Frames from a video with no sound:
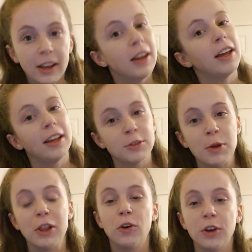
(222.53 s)
it is a
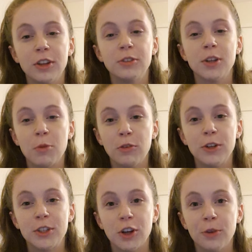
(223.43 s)
bit longer than some
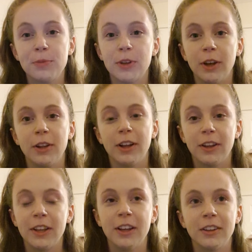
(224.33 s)
office jobs, so I
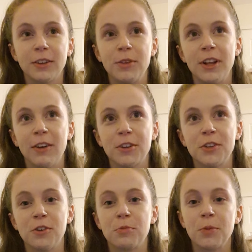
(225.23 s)
think that's something you have to
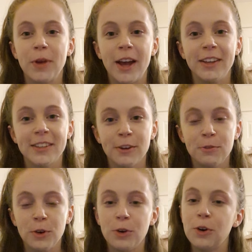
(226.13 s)
sort of prepare yourself
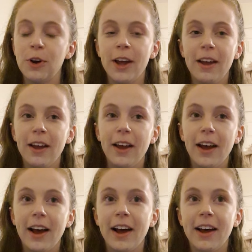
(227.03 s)
for.
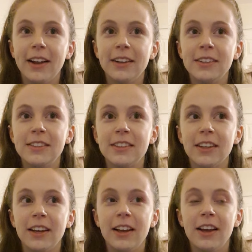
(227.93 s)
And
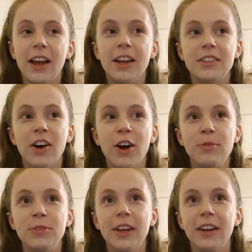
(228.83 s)
at
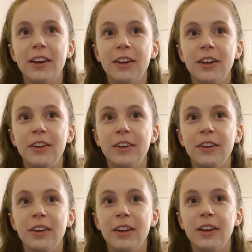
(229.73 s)
times it can
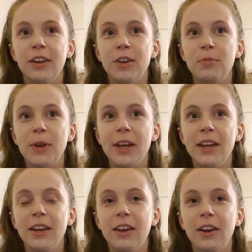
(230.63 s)

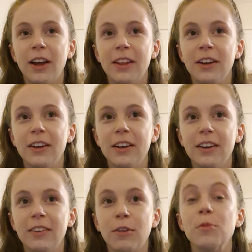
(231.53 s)
be, I think,
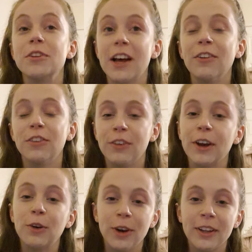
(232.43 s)
from the sounds of
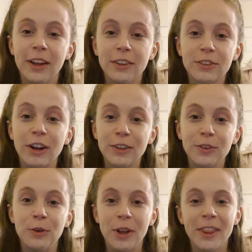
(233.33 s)
it, quite
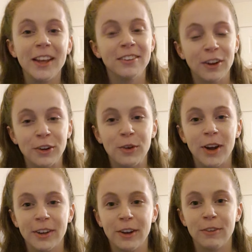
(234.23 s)
stressful when things don't
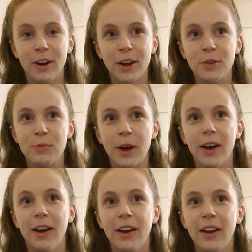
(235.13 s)
quite go right. But